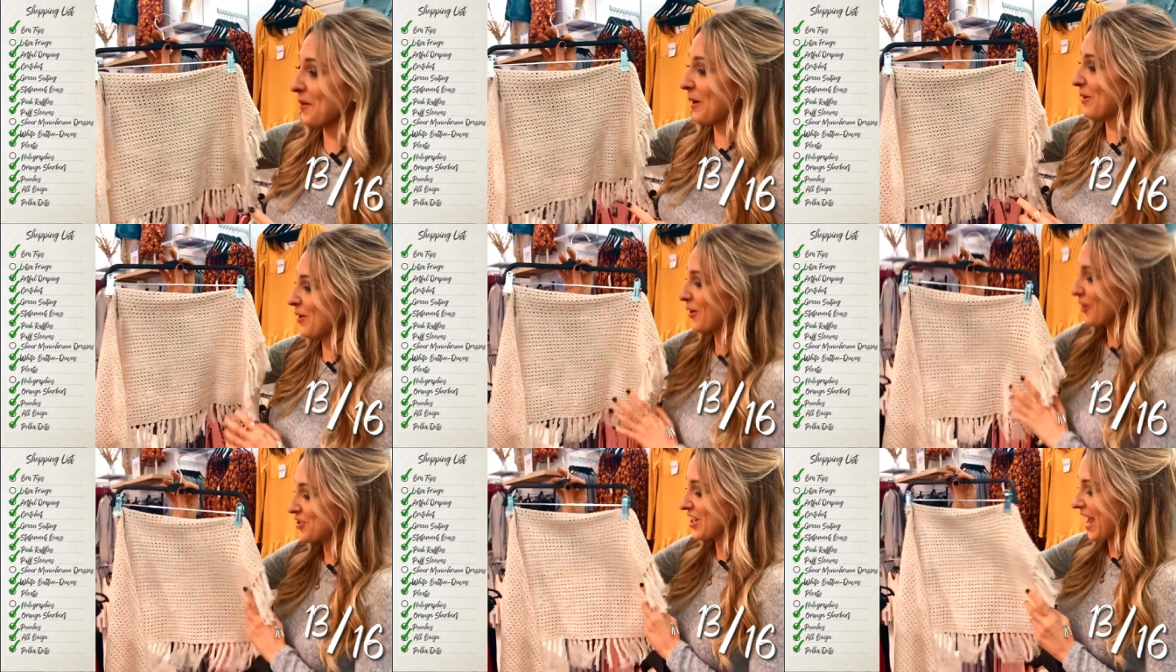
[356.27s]
whammy,
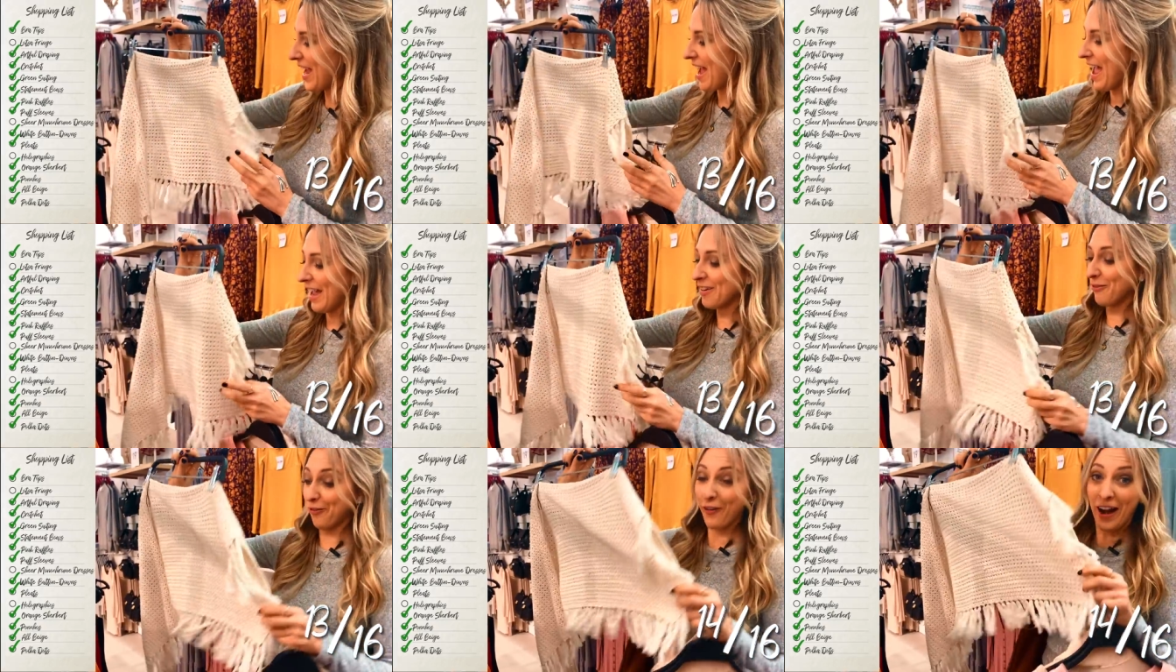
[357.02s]
crochet
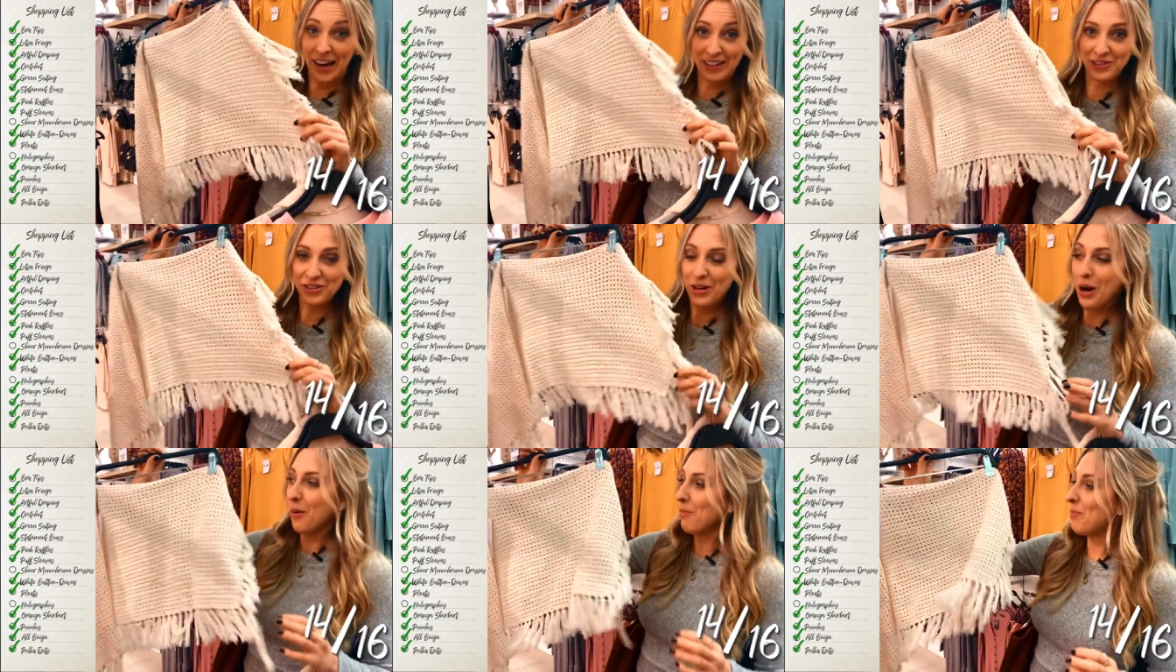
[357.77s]
and fringe,
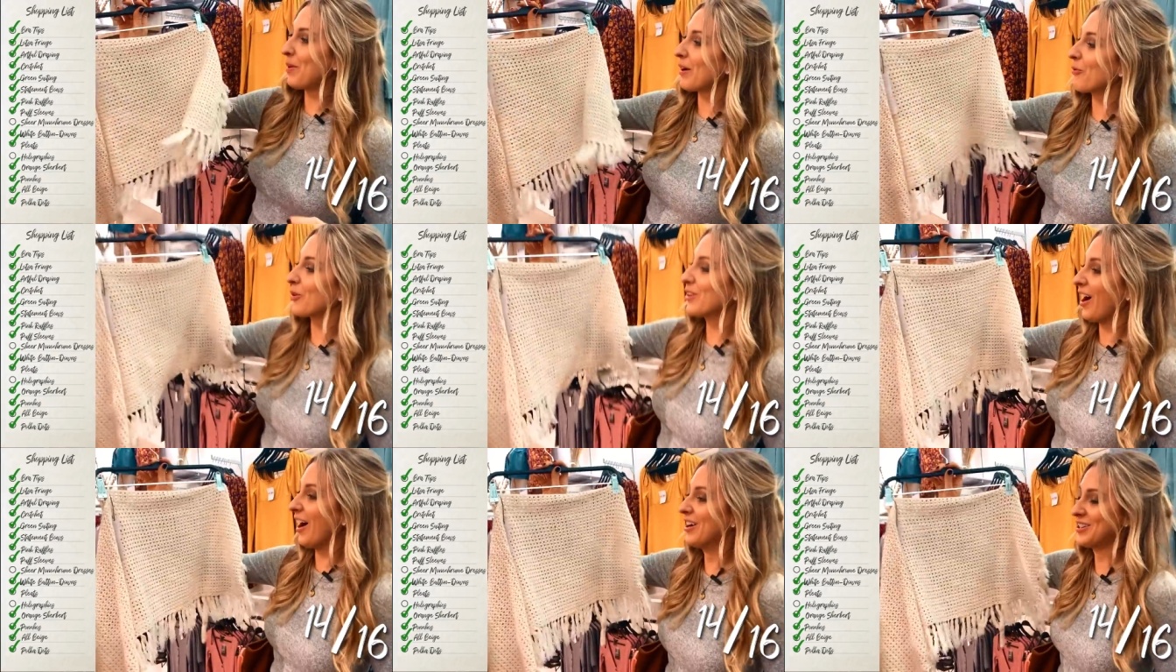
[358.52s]
but we're
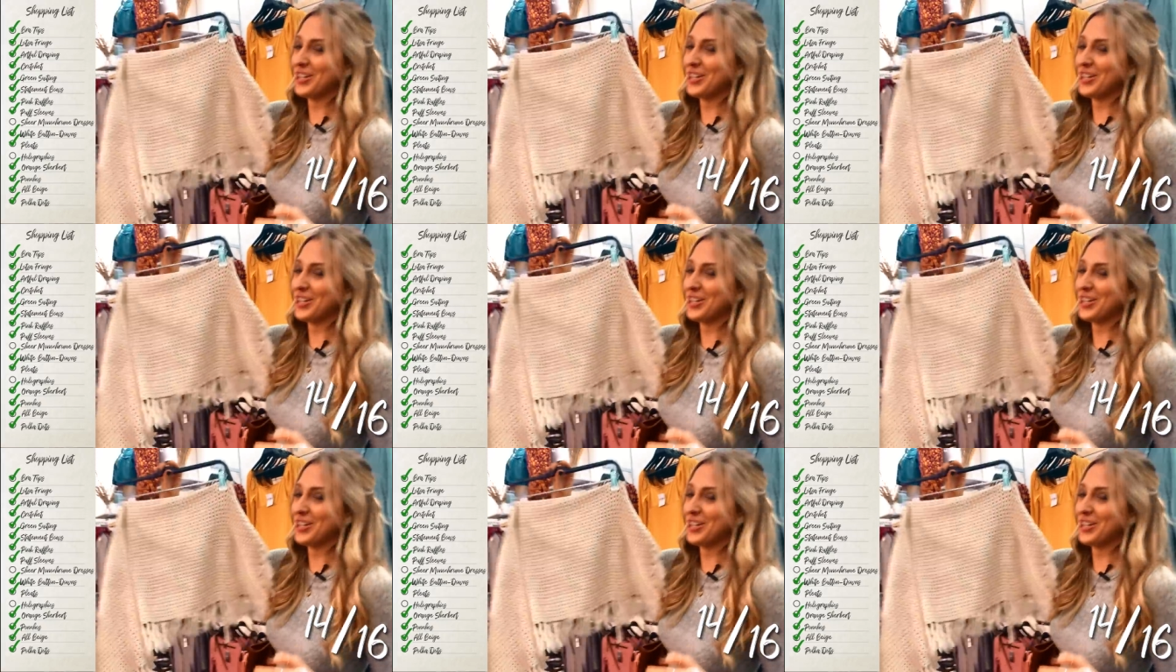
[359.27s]
not